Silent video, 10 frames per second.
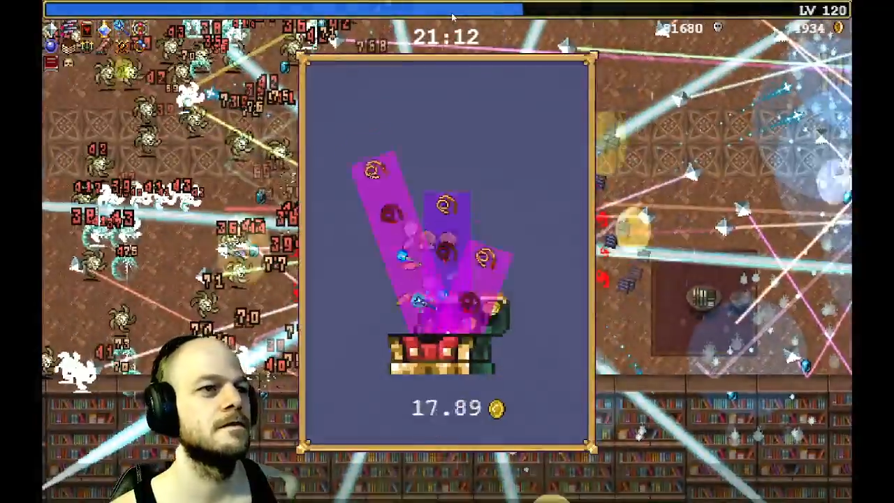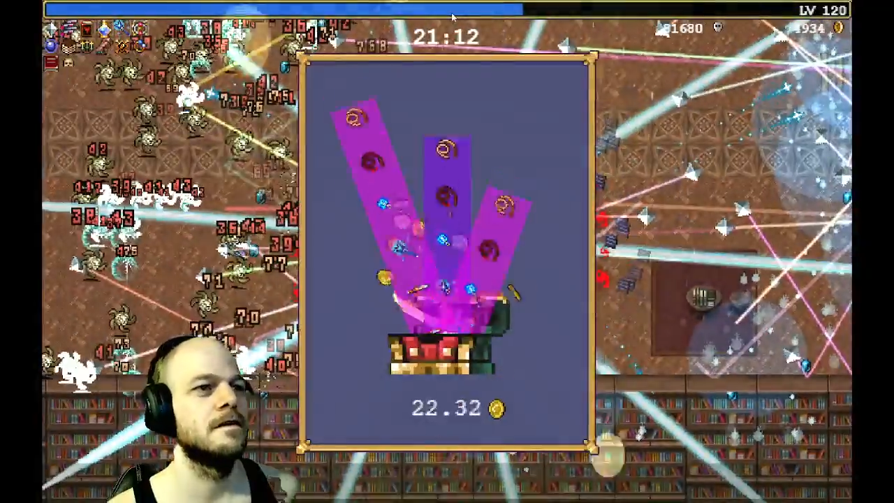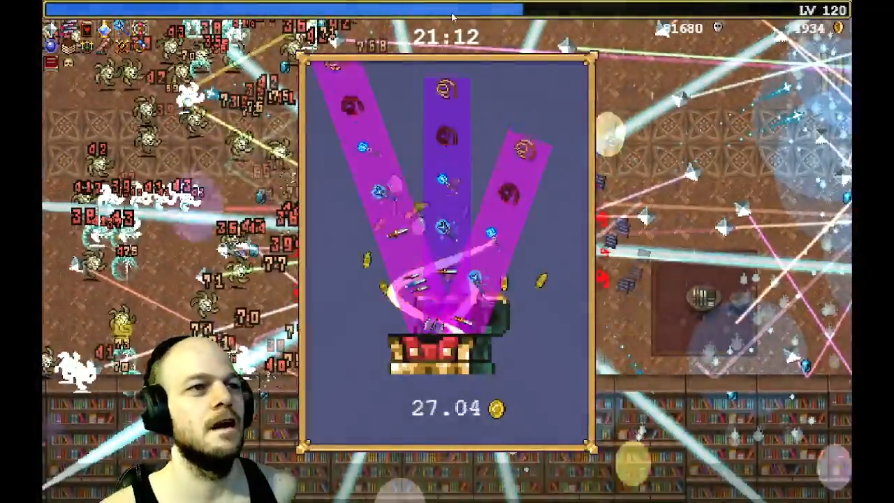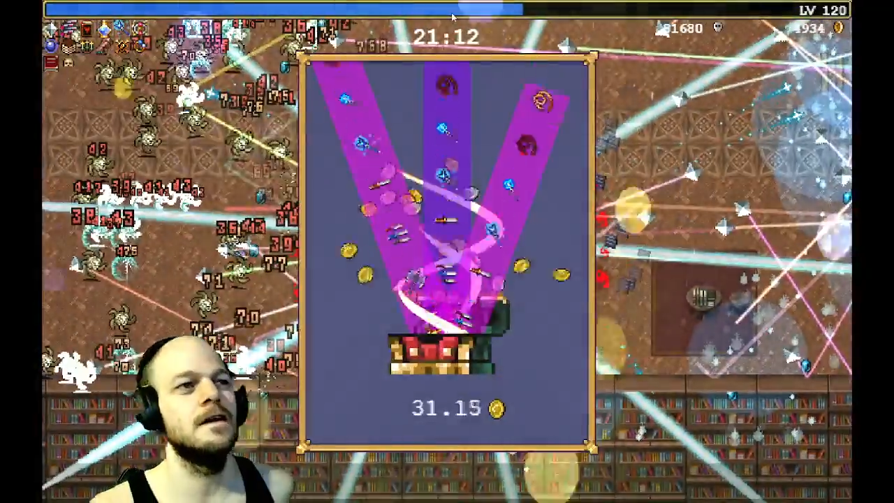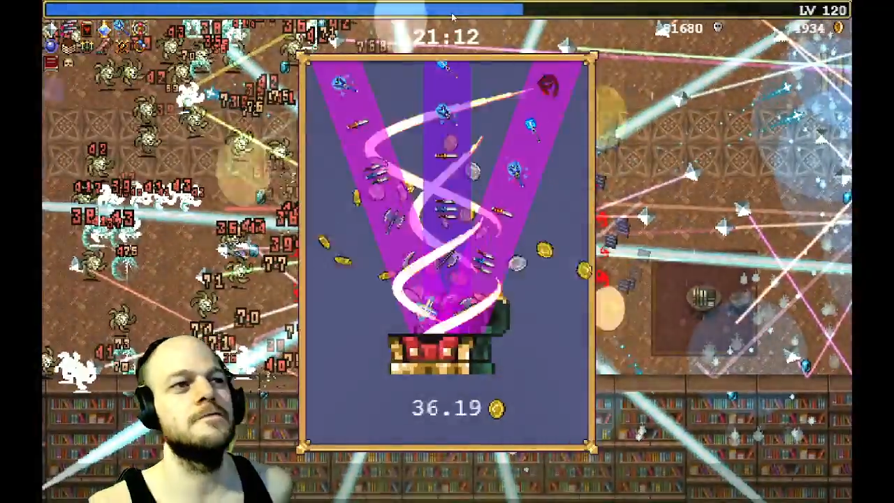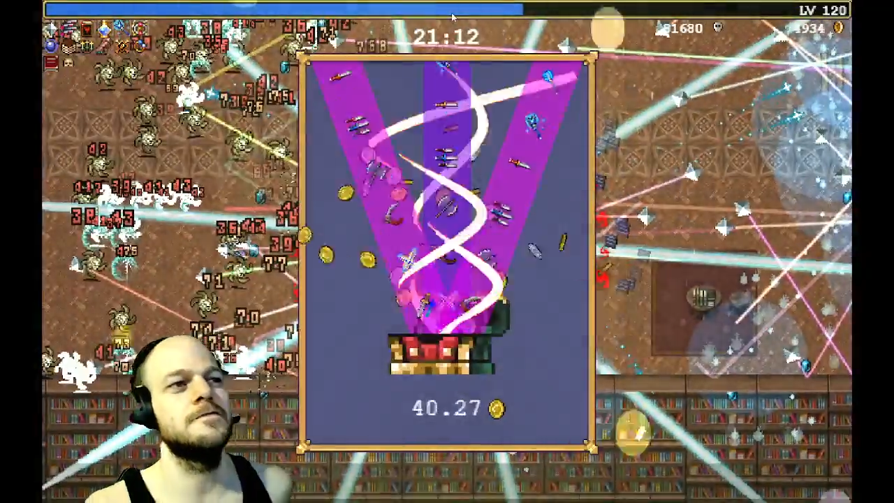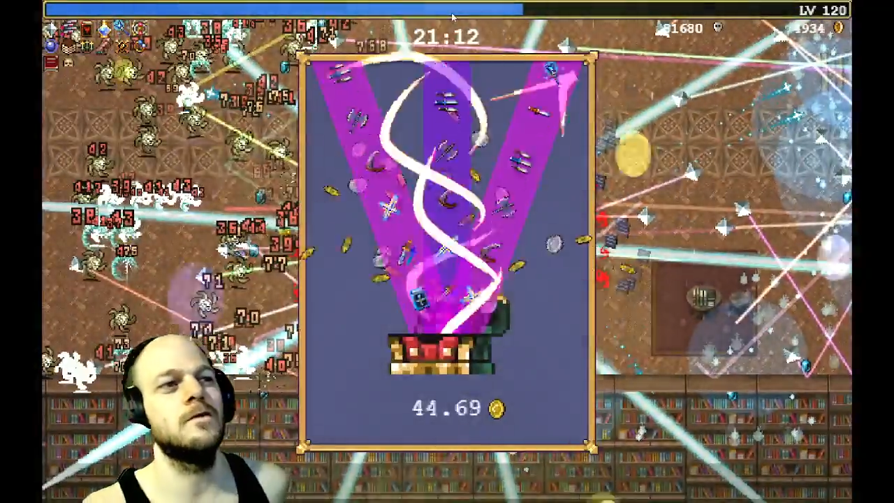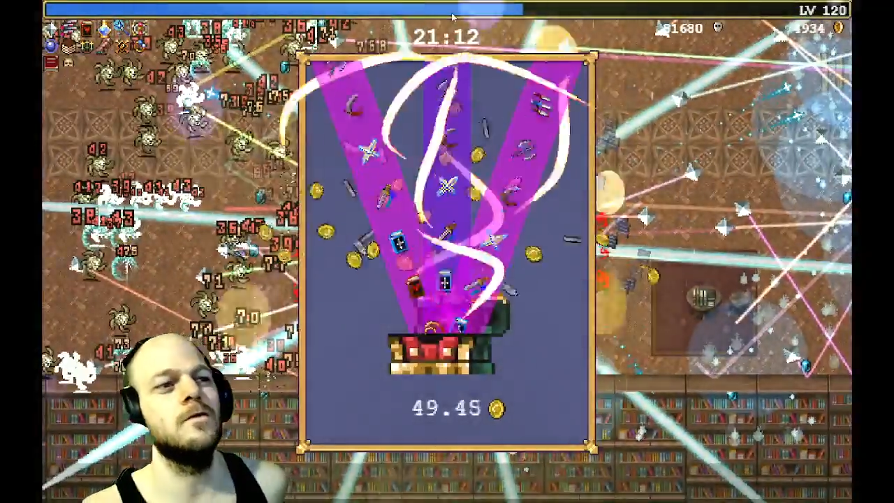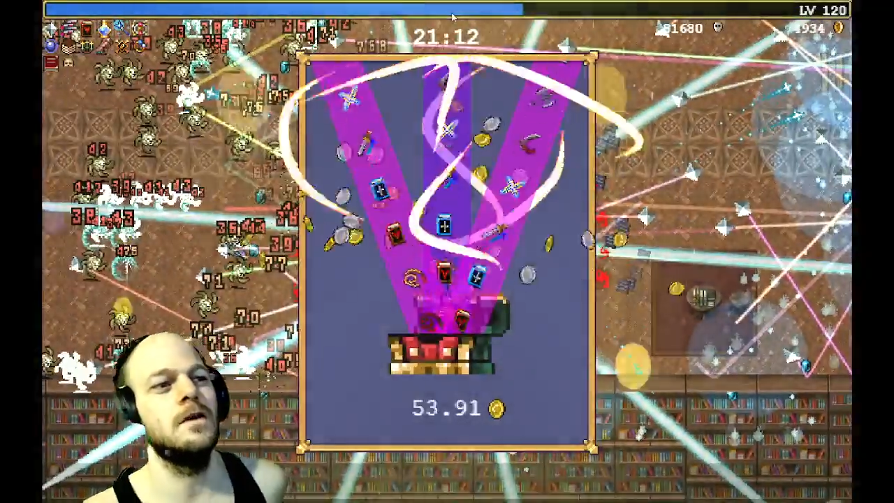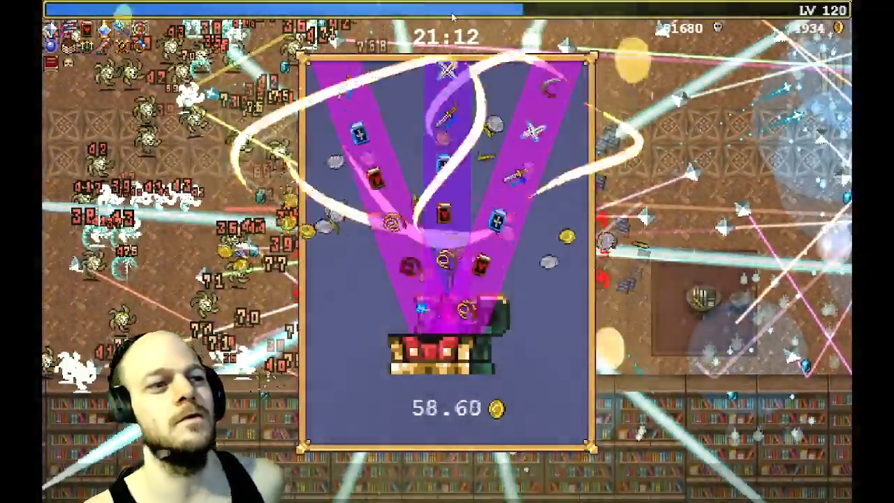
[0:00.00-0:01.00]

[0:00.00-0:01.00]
I left that quite a